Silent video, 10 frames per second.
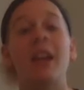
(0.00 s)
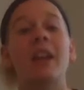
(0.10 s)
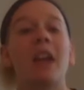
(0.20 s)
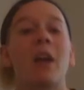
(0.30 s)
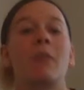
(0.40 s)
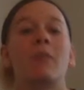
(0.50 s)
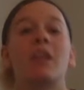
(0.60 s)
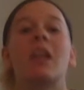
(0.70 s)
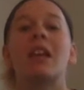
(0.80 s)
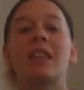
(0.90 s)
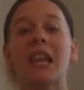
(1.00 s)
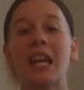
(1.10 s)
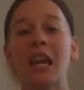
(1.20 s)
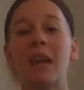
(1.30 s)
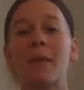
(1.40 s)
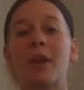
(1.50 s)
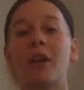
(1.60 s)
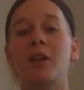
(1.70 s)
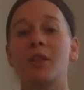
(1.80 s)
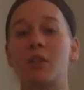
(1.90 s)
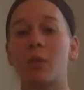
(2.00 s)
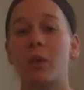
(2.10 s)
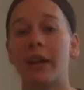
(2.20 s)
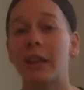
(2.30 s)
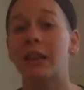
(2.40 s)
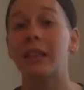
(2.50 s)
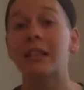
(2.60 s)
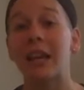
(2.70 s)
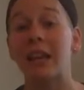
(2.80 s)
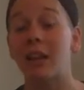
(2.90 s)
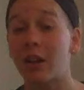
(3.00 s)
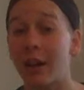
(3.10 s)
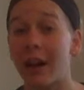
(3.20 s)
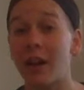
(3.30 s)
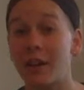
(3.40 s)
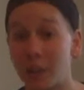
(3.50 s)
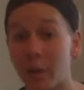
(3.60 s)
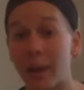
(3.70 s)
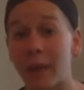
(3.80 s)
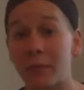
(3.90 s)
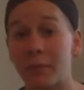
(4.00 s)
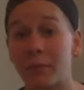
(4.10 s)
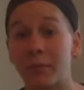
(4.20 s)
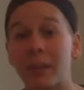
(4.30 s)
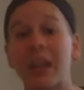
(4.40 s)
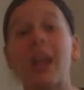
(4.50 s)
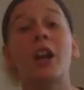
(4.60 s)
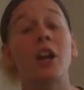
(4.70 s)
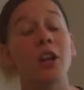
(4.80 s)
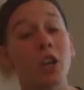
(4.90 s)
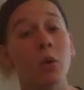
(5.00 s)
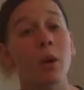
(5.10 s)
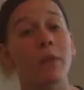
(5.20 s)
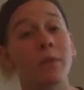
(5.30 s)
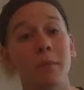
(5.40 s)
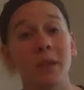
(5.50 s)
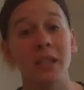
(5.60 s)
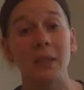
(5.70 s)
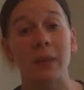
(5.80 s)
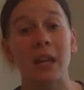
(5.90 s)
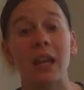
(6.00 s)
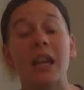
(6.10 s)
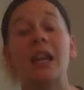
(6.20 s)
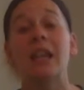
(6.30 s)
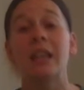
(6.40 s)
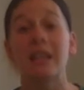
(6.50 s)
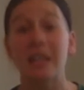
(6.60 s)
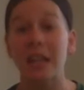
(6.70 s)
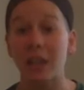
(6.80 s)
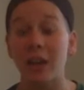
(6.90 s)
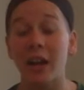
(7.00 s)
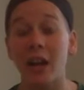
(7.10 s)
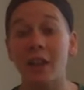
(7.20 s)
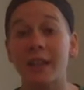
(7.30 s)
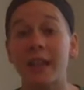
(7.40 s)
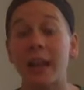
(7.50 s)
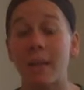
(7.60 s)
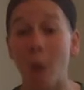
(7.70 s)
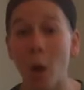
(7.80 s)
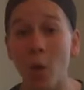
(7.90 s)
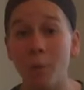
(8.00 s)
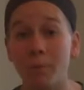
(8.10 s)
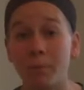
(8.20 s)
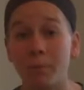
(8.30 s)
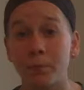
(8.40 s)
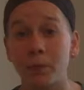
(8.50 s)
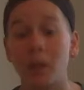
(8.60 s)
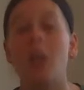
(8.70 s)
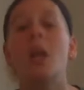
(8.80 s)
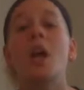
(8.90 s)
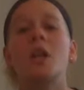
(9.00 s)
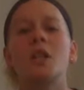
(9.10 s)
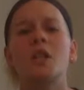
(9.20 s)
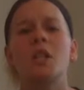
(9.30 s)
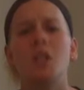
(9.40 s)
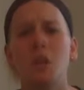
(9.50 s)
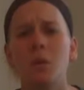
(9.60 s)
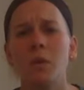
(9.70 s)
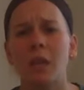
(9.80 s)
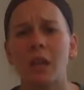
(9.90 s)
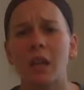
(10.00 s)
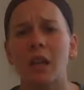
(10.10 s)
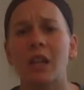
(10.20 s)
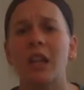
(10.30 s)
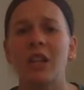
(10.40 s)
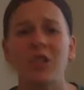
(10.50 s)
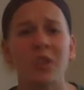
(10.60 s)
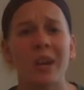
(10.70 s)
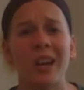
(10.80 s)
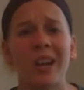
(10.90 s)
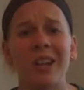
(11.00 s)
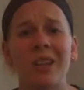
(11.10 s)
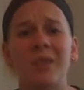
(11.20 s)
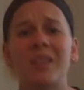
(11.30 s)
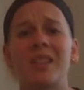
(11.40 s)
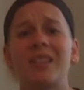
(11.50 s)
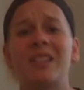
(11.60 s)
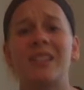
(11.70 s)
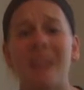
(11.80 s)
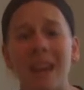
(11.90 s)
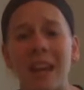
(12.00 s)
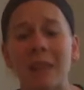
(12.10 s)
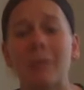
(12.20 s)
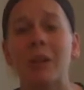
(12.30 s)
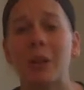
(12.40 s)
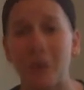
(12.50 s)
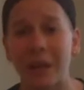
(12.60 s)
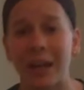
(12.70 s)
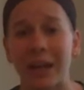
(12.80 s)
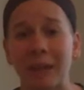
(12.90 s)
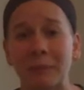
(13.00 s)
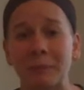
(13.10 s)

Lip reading: Now, thinking about our story, The Day the Crayons Quit, and our new one from this week, The Day the Crayons Came Home, do you think each crayon used the same greeting?